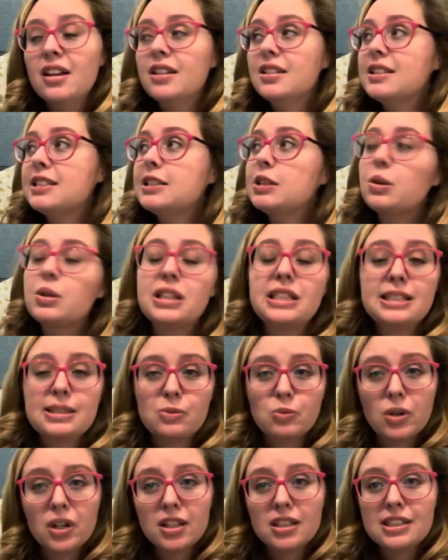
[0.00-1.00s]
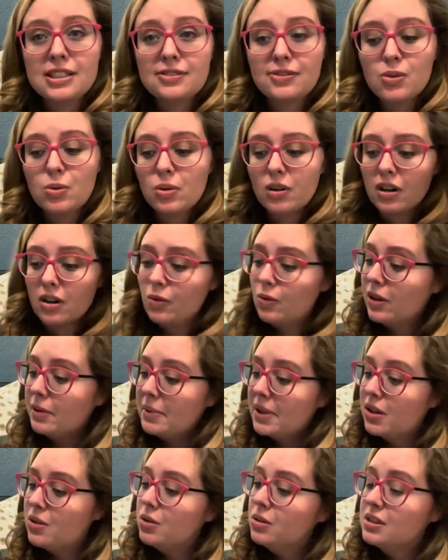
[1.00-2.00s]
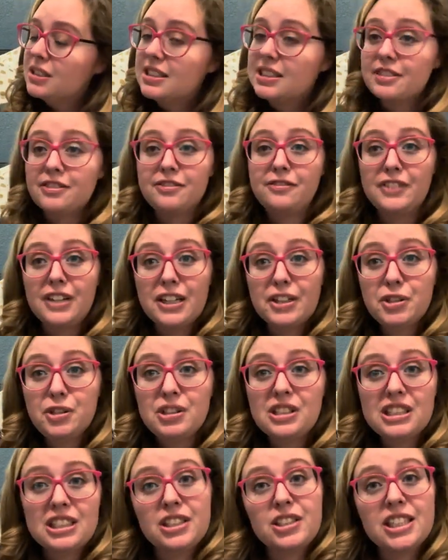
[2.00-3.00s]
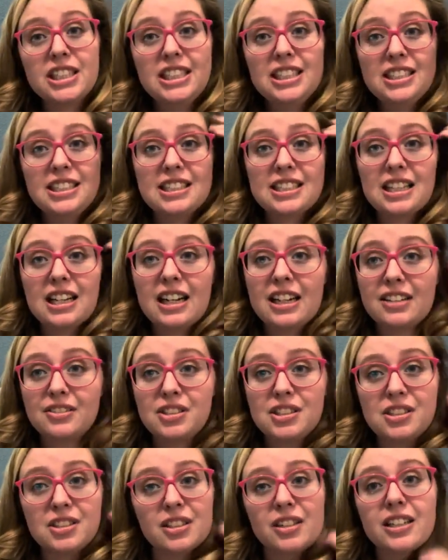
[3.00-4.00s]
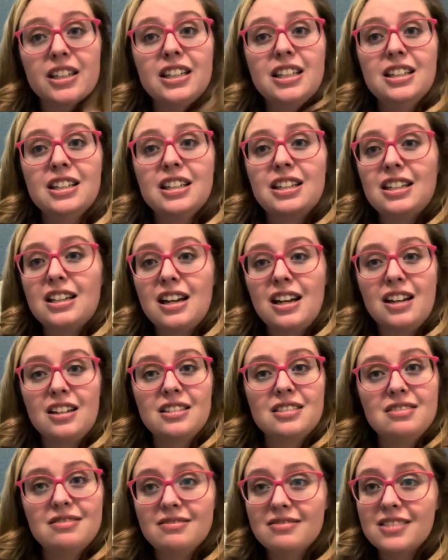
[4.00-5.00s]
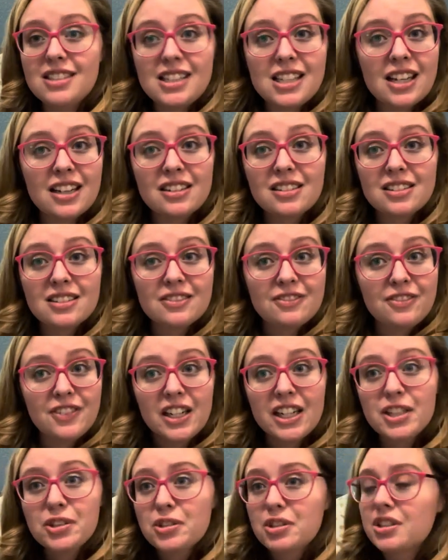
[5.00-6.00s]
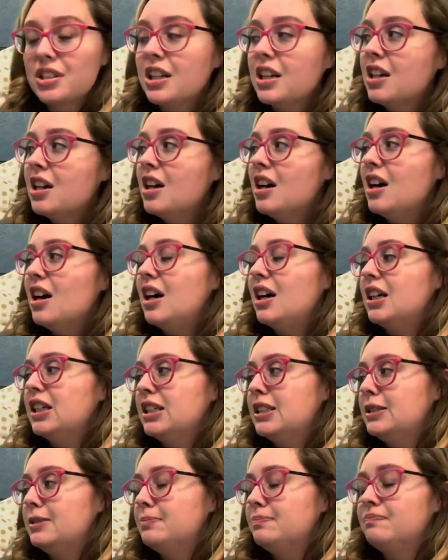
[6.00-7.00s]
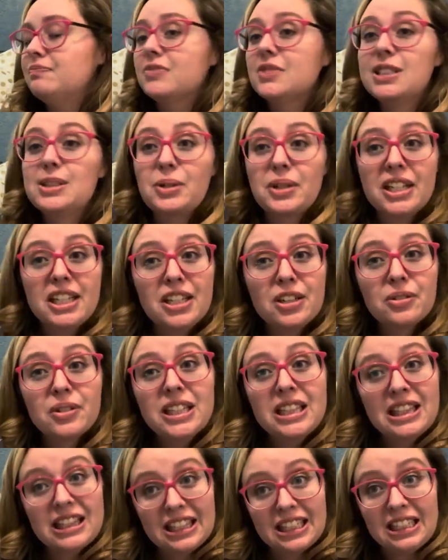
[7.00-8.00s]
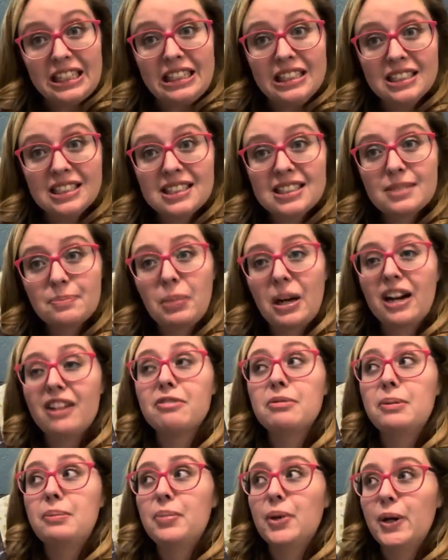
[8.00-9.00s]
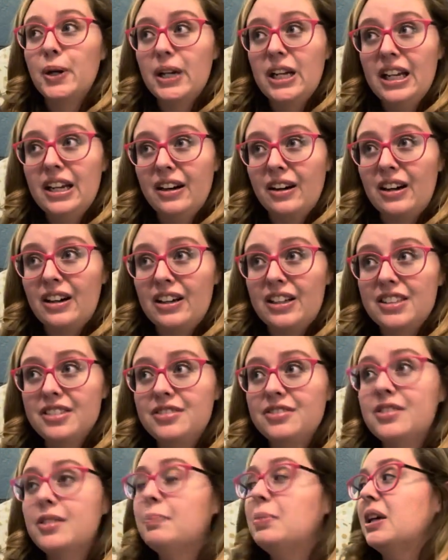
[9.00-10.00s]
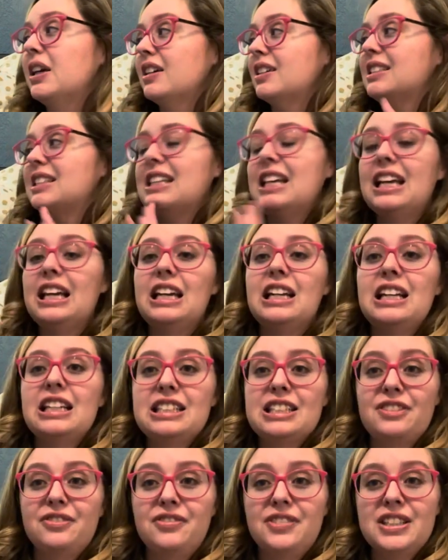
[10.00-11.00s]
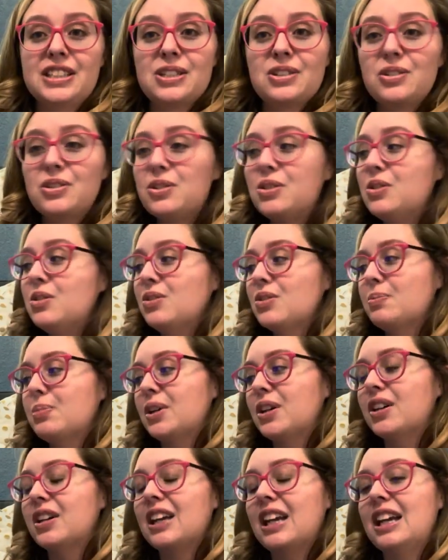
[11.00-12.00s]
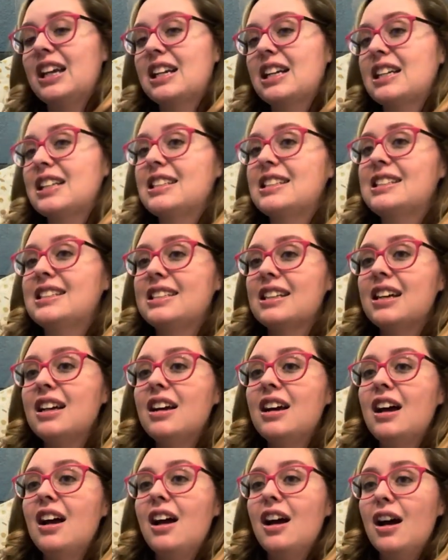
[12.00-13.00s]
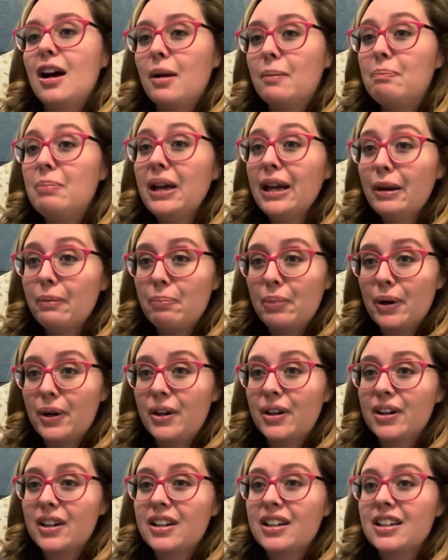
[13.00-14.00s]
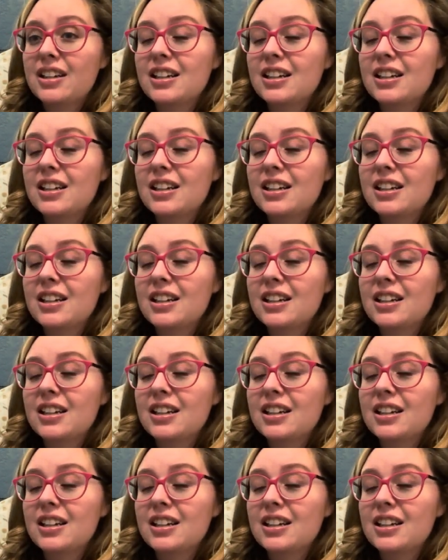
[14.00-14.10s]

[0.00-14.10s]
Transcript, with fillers: So this works for one of my goals to finish series that I have started and not yet finished. Um, so I need to read this, but I've been putting it off because again, it's a physical book and it's a big book.